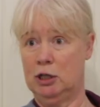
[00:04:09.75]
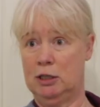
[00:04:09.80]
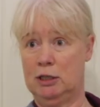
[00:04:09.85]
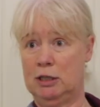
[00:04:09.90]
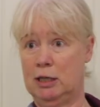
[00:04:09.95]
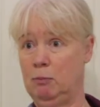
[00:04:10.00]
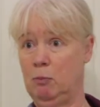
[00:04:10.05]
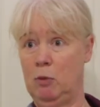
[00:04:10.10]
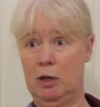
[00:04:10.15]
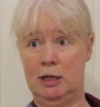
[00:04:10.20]
is
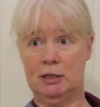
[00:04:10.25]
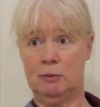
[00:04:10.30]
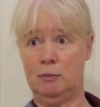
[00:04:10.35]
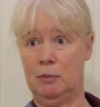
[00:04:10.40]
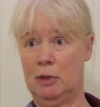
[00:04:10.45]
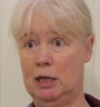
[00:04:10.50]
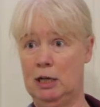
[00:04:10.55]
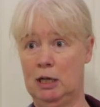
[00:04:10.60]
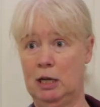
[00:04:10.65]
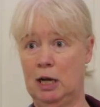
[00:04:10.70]
in
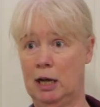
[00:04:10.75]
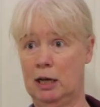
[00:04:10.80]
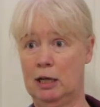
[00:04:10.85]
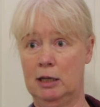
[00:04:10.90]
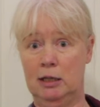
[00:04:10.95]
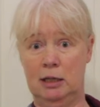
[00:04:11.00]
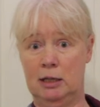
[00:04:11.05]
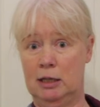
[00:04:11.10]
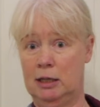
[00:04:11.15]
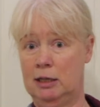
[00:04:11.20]
Westmeath, like,
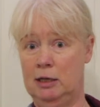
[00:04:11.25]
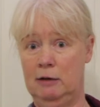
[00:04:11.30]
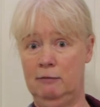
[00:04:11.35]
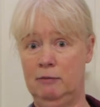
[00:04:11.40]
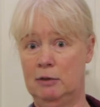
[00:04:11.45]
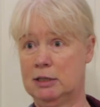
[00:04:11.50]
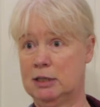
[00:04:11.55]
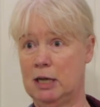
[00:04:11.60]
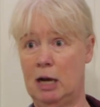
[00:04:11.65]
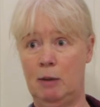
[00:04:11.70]
and they didn't
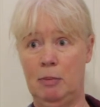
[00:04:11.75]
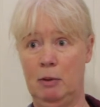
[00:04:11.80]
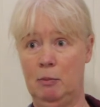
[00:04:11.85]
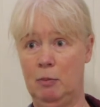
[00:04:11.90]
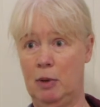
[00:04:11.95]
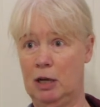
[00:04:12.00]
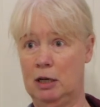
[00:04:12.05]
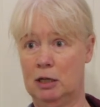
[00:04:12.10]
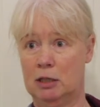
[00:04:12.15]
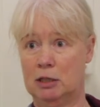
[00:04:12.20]
even stop in
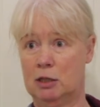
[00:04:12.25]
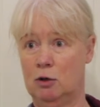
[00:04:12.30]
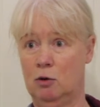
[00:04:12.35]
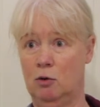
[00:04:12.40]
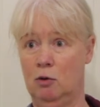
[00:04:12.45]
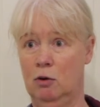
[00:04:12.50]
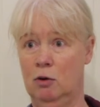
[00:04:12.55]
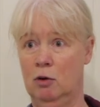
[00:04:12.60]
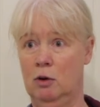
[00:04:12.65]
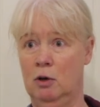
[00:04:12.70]

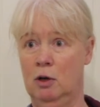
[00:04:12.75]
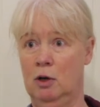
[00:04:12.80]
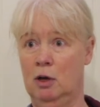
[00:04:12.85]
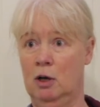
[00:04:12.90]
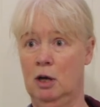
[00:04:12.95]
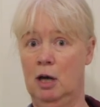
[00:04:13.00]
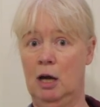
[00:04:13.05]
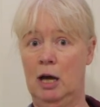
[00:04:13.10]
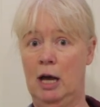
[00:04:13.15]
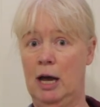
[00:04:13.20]
Ballinasloe.
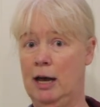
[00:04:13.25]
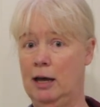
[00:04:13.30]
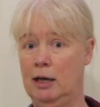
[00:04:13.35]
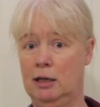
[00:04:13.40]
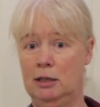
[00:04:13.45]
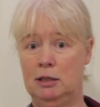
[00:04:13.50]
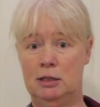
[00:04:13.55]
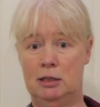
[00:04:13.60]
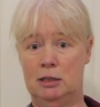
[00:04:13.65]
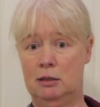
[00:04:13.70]

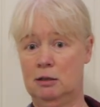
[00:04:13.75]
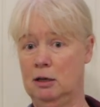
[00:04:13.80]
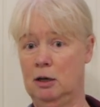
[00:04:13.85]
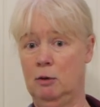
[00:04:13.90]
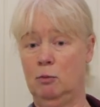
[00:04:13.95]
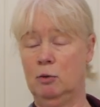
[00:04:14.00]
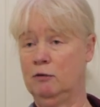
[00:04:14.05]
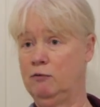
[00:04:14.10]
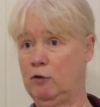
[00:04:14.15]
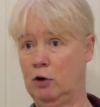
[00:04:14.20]
And
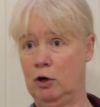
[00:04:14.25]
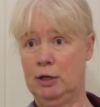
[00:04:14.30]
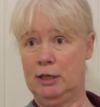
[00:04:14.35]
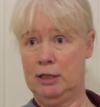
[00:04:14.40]
it was very